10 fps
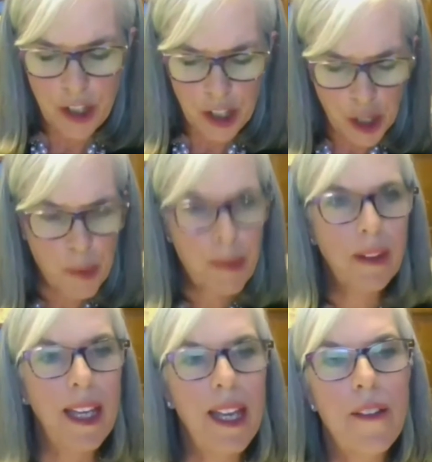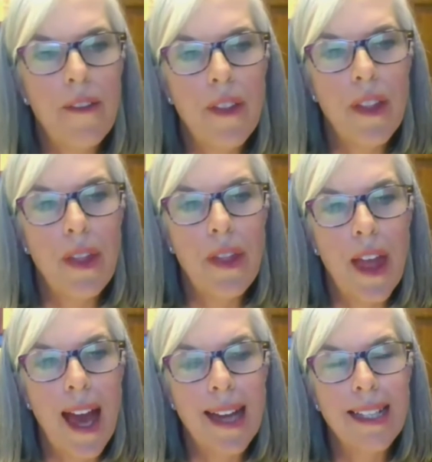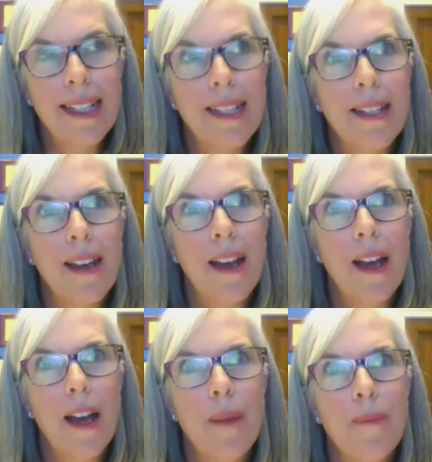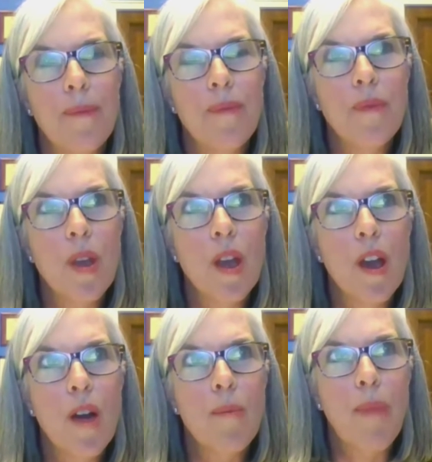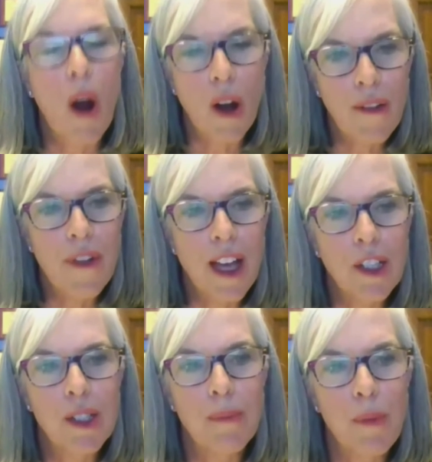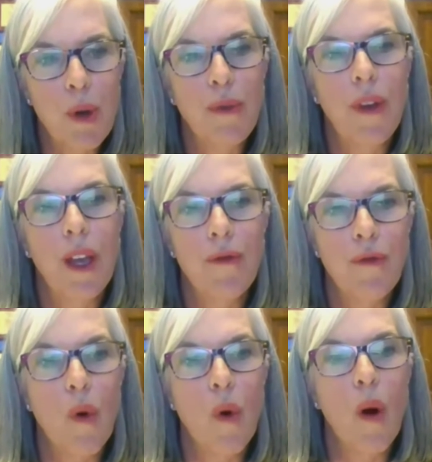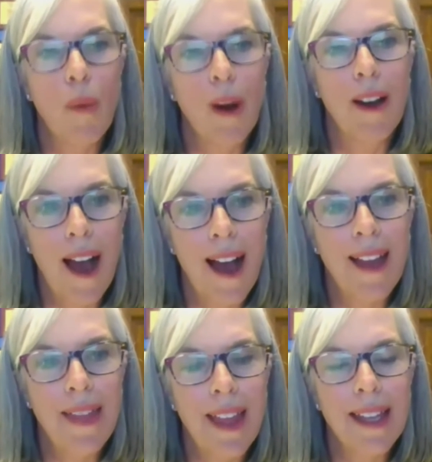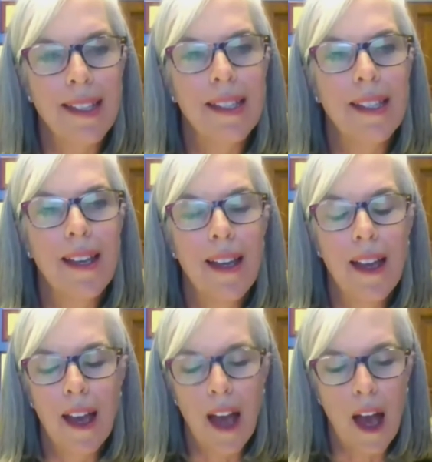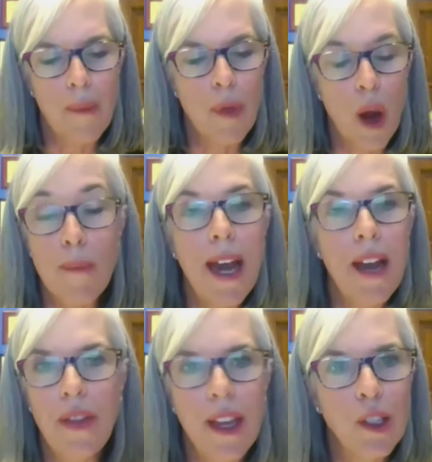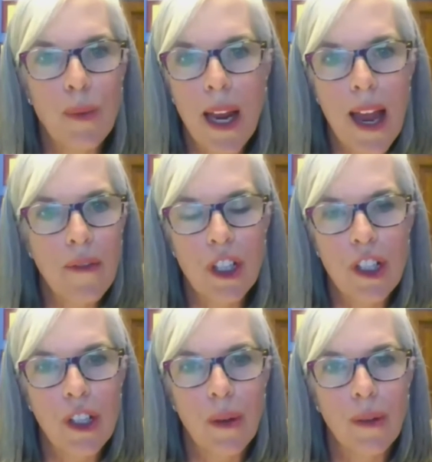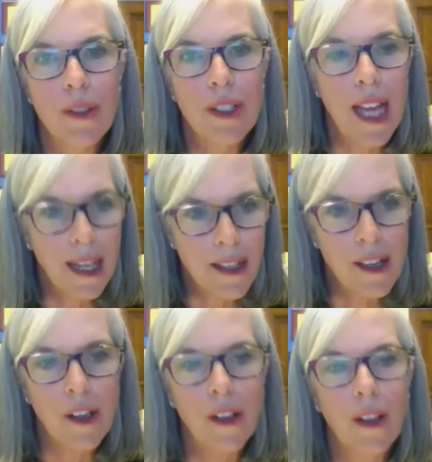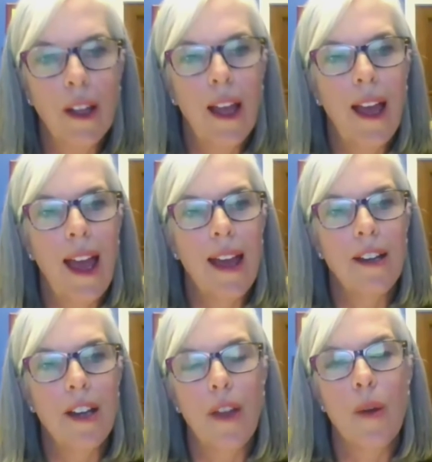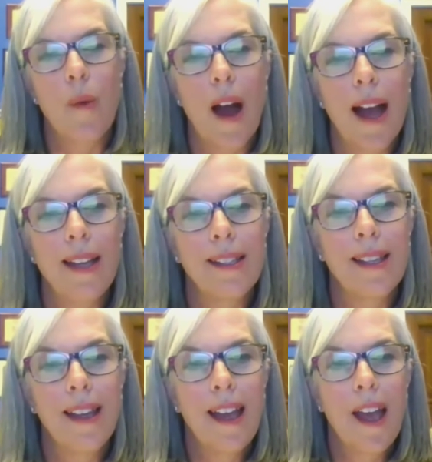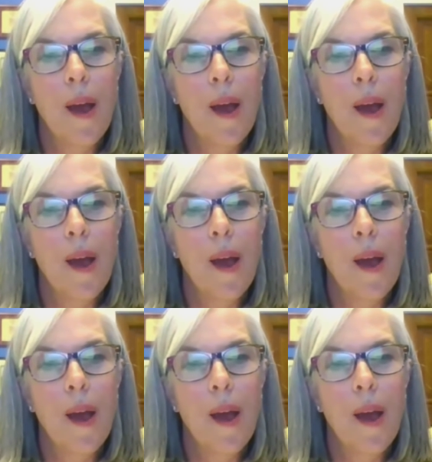Do you believe that part of us moving forward on this, there are many things we have to do, technical and otherwise,